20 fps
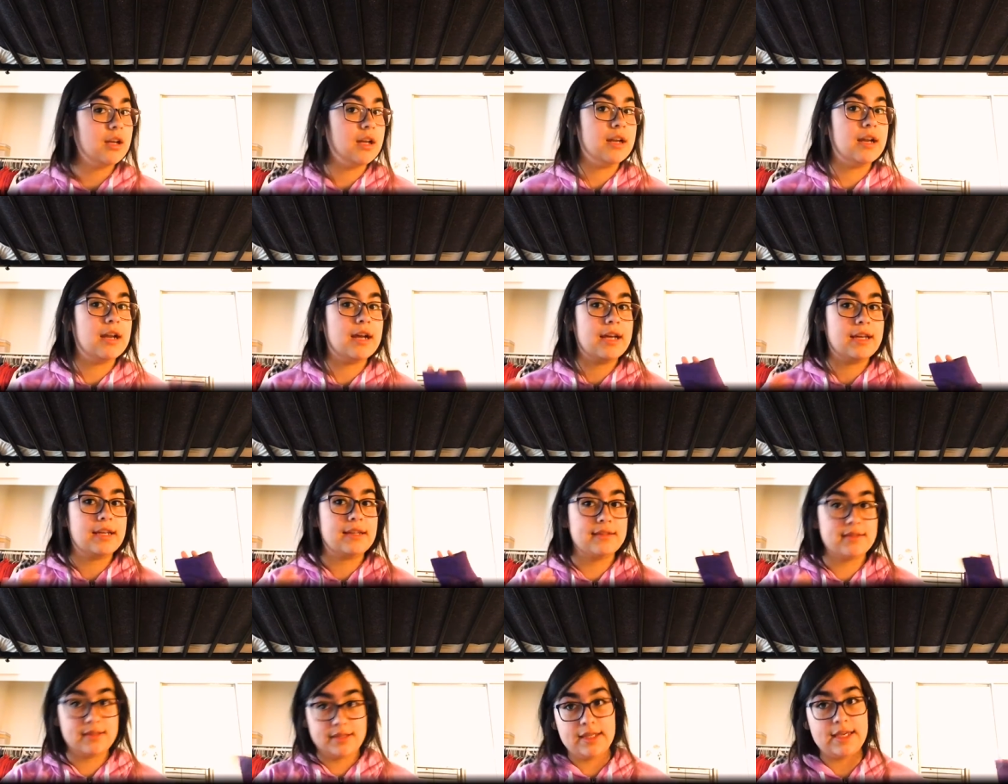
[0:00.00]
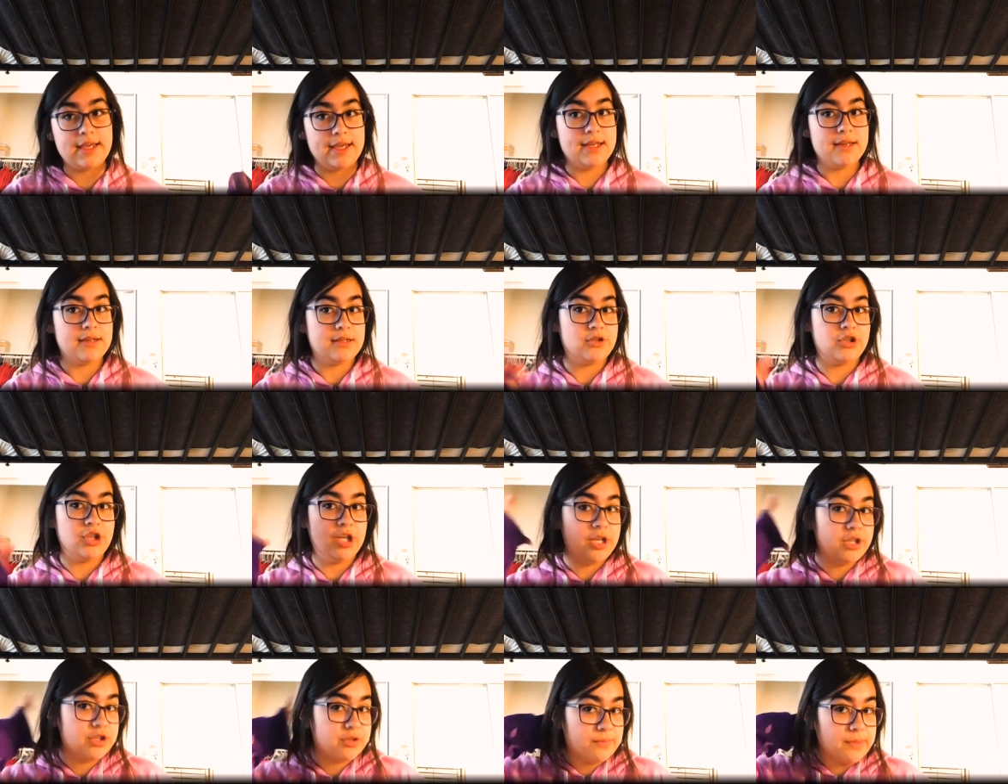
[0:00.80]
and I can't
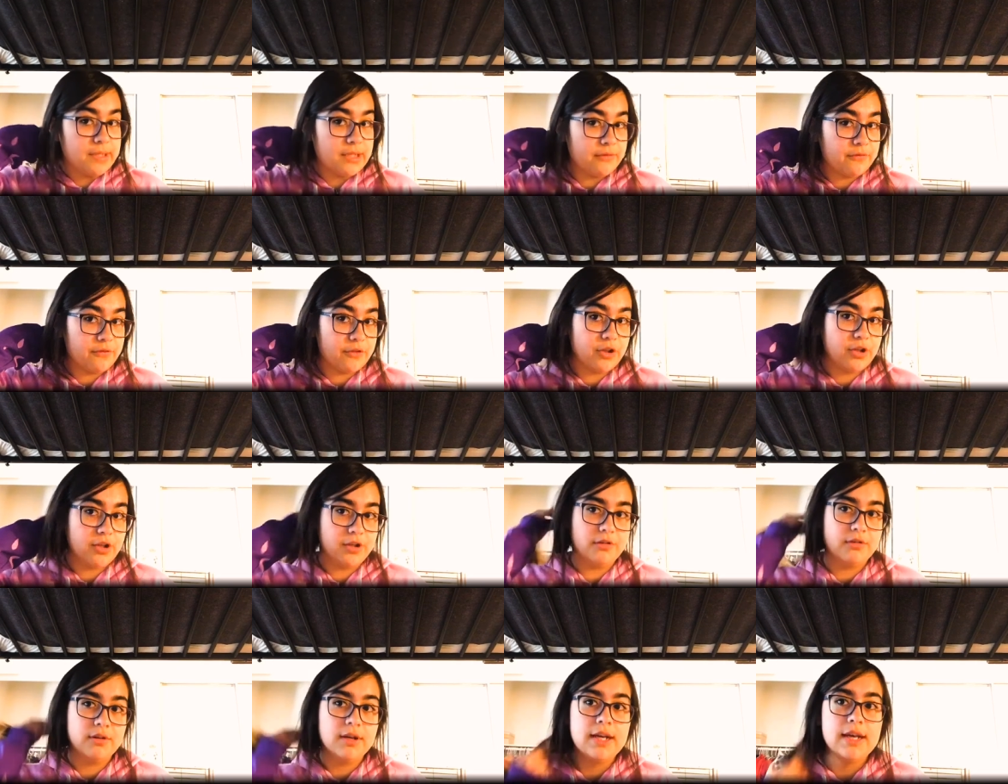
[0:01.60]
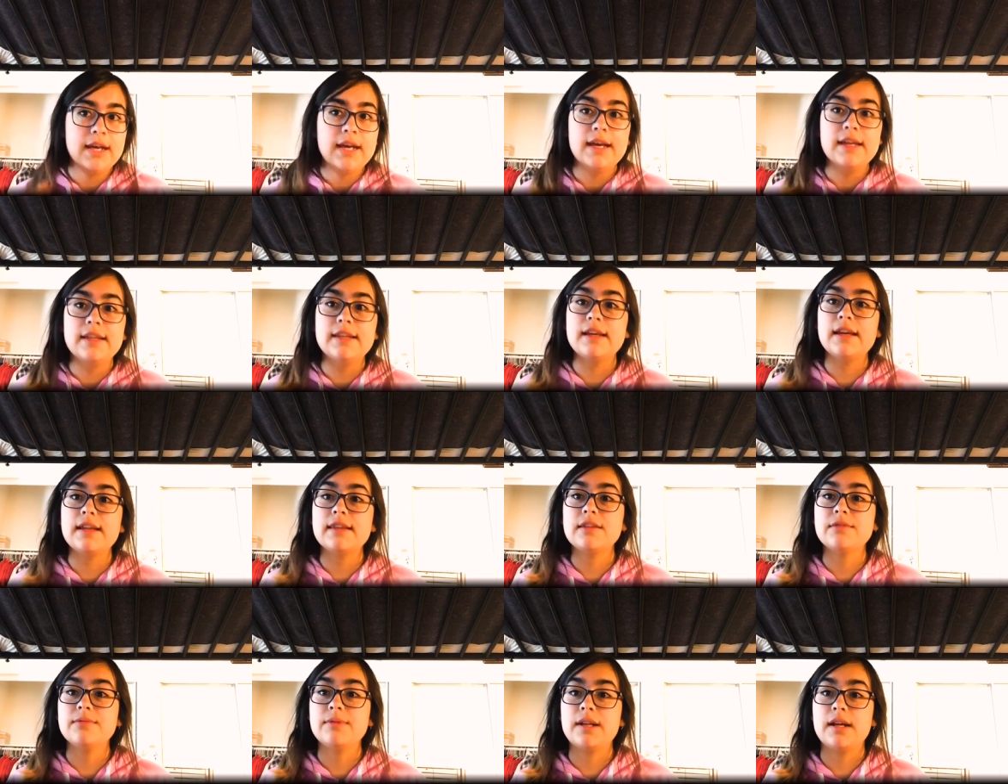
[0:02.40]
change me for you. And
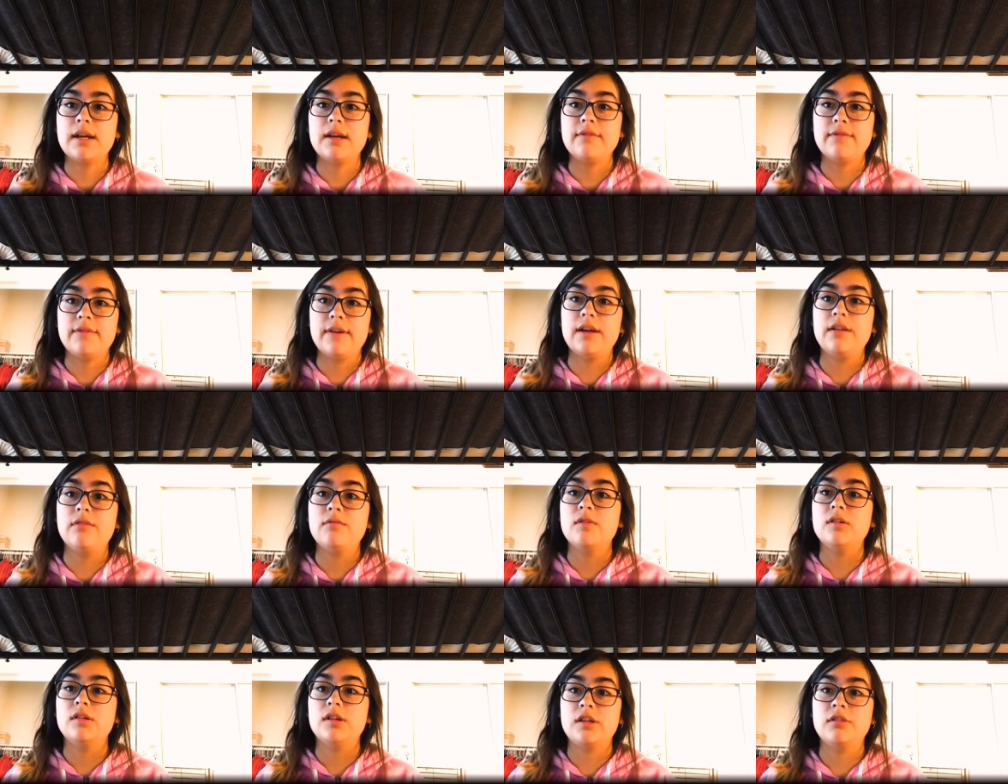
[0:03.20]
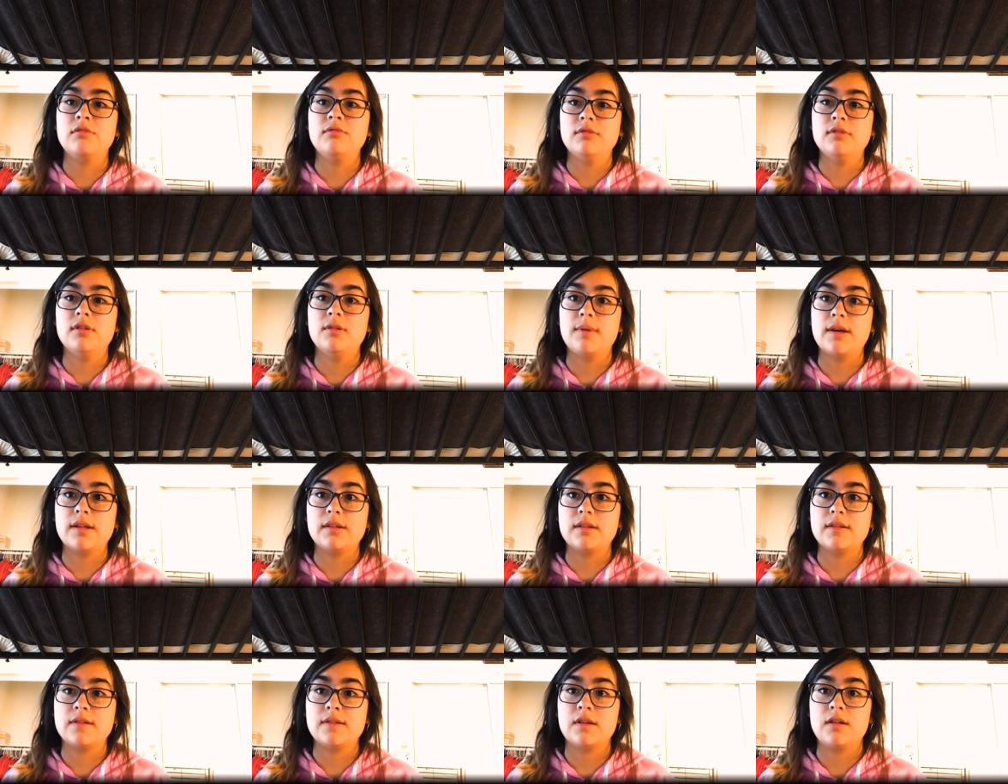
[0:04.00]
that's what I find really cool
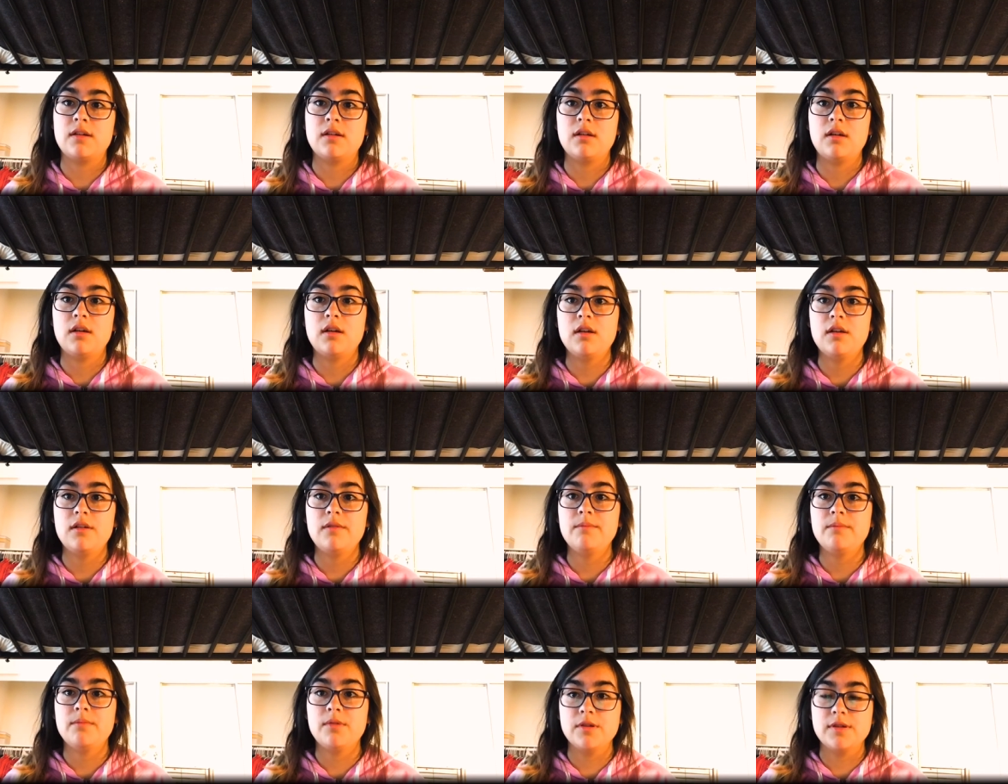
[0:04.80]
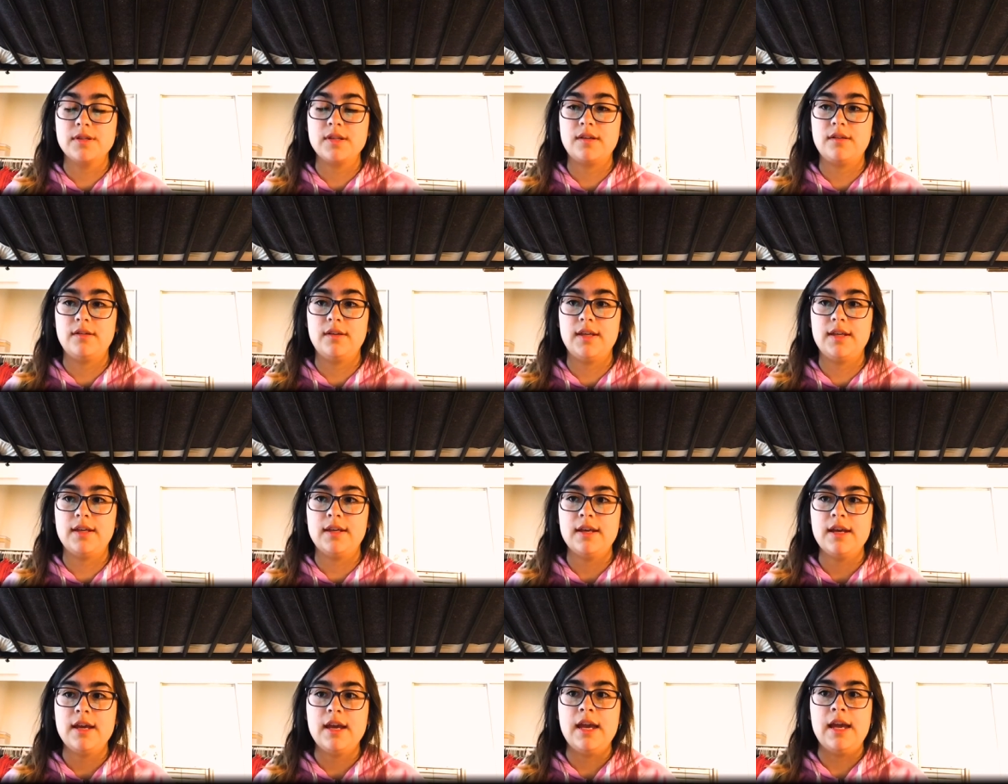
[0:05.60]
about the song, personally.
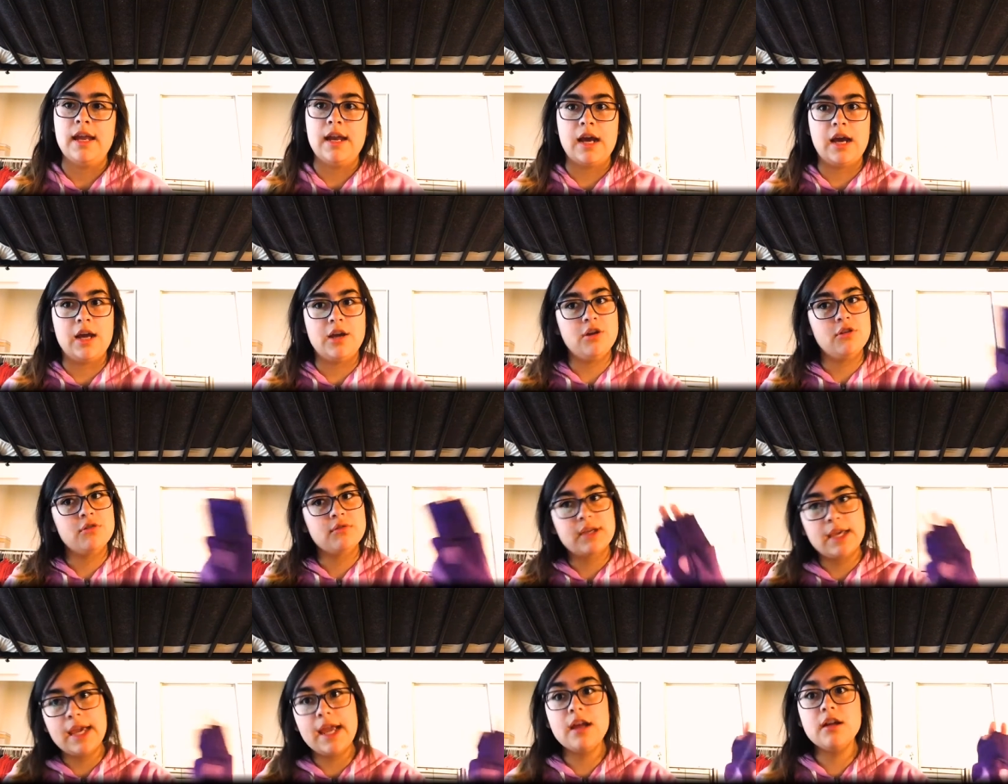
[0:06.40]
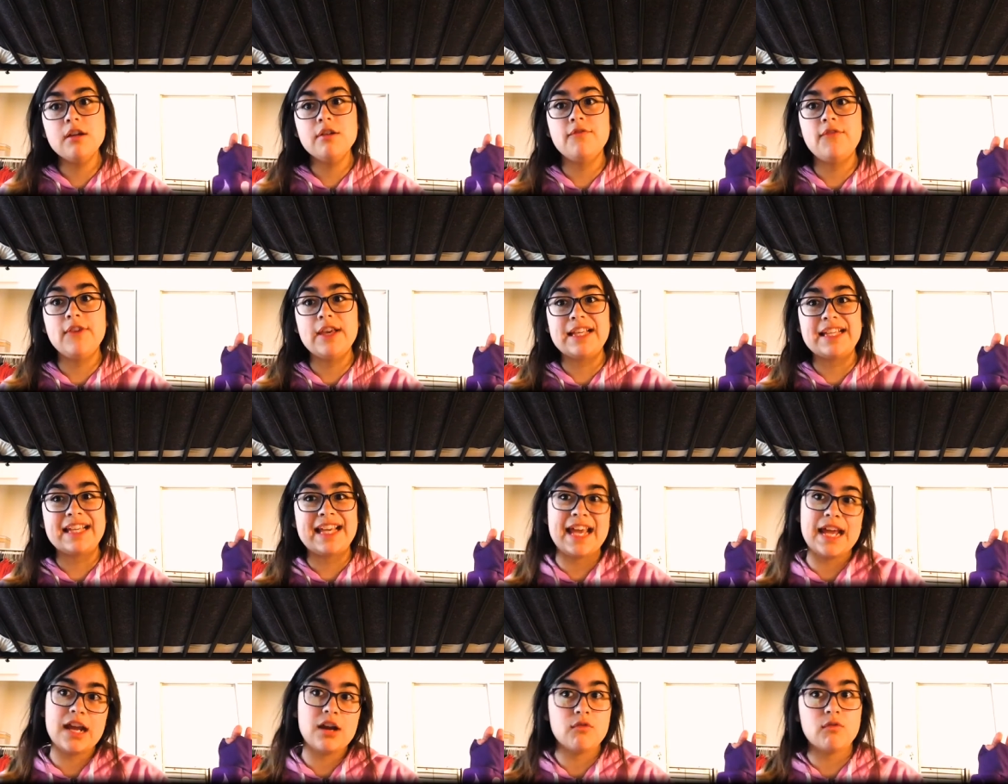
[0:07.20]
And I don't care if it
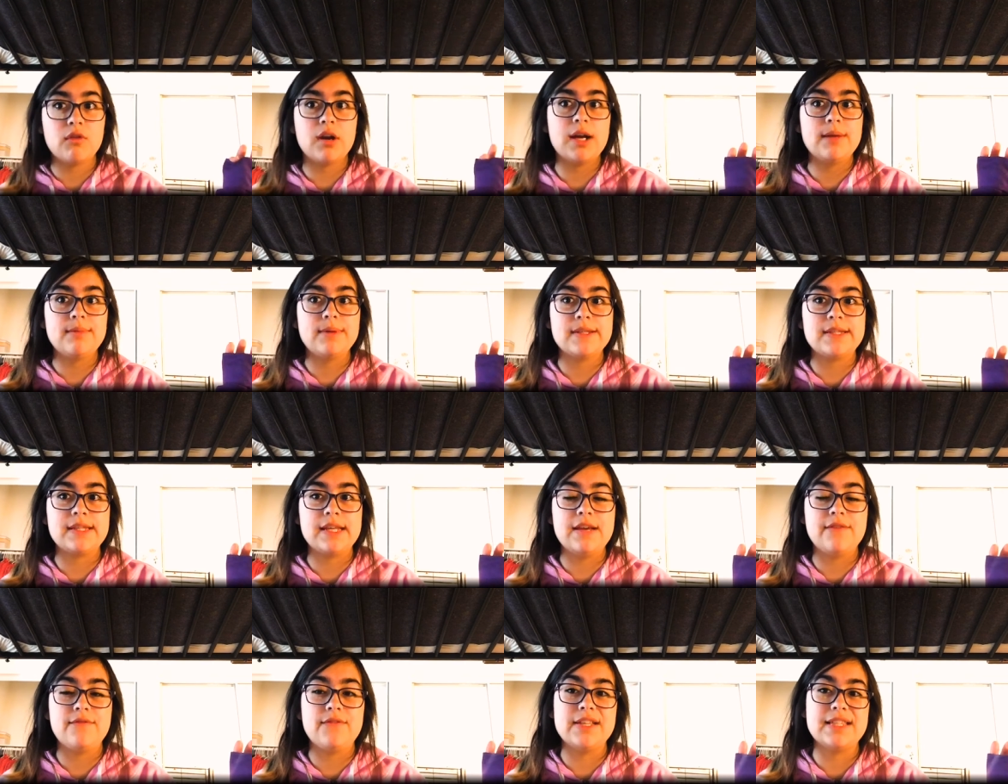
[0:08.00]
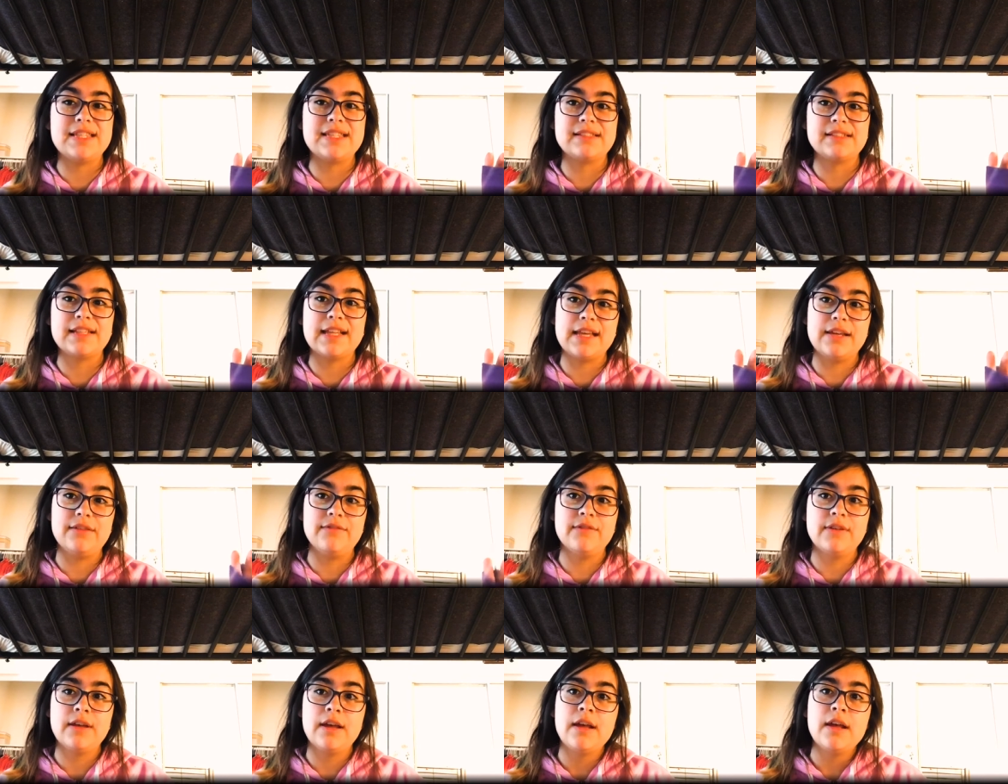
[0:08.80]
can't rhyme to save its
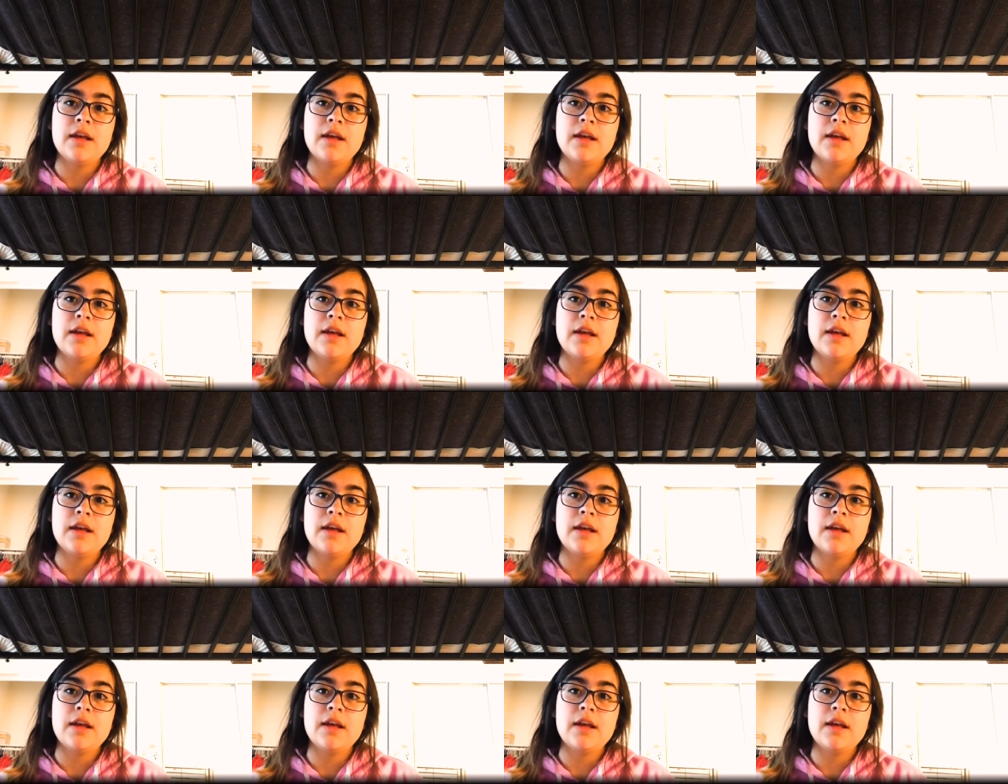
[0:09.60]
life.